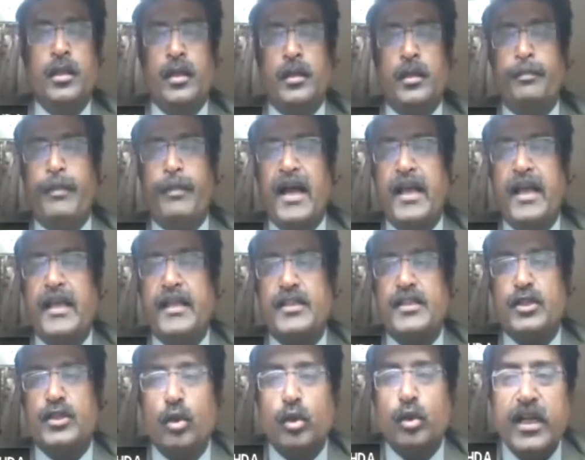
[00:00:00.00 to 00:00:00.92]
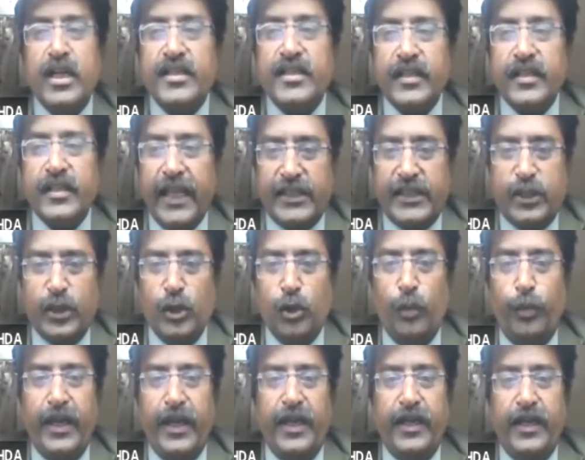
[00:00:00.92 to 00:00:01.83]
By students'
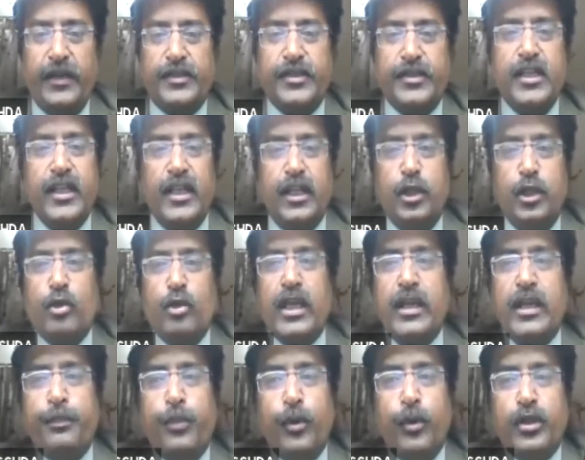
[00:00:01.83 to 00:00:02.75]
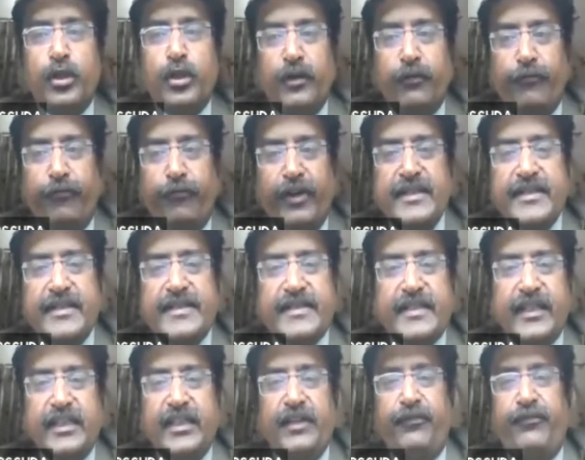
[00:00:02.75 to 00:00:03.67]
achievement, see, you can put 1
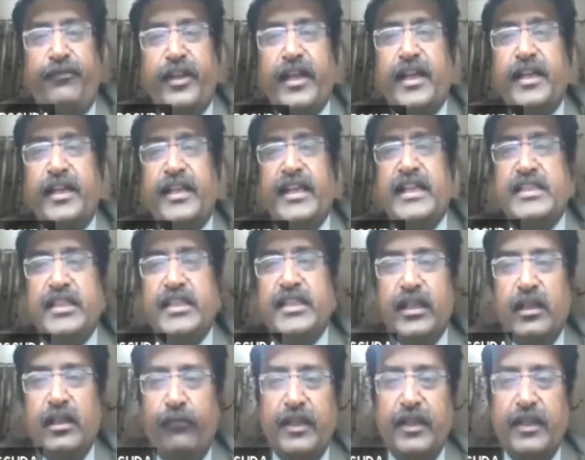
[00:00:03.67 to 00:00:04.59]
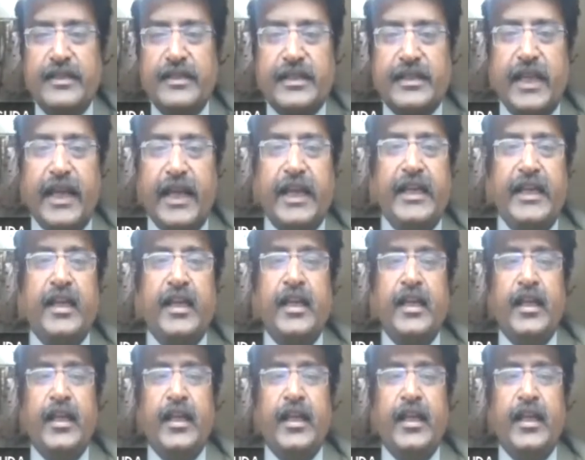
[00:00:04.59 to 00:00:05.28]
certificate each in a one slide,